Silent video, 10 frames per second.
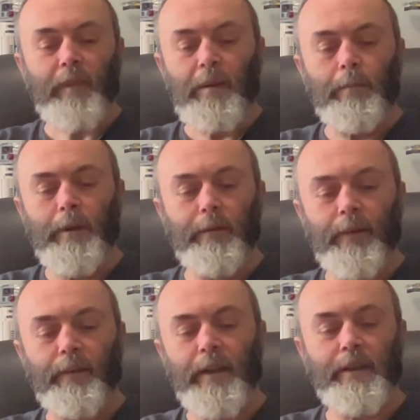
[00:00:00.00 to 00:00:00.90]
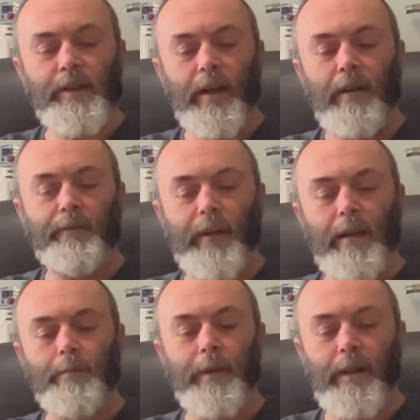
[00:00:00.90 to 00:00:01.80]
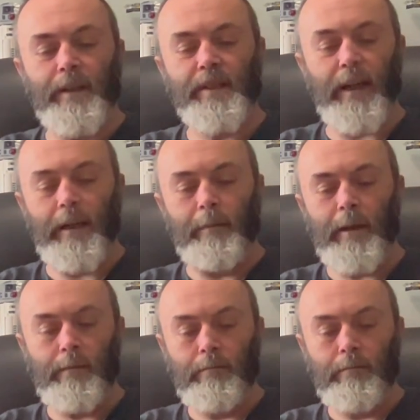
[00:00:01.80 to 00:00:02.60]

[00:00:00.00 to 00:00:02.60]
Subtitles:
one of the things that I found with this saber